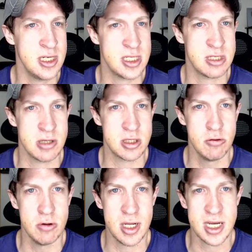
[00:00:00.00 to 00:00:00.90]
And so the
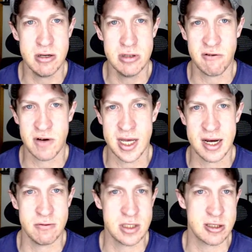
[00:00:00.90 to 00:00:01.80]
tool I used for
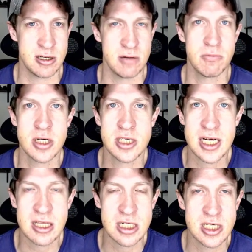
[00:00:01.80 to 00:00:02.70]
that, which is called
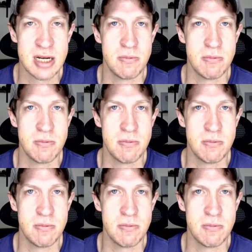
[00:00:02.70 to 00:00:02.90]
project the shape